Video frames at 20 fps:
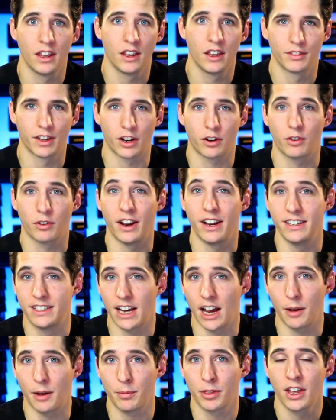that create
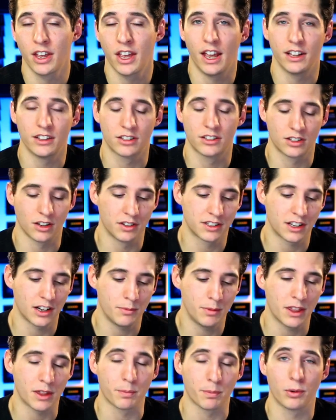depth. And so it's going to
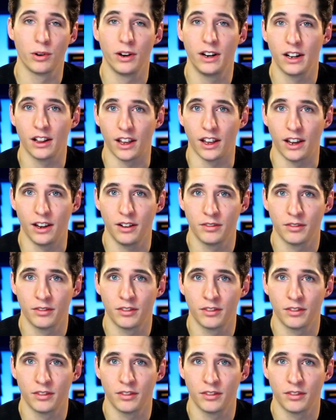be the pre-delay,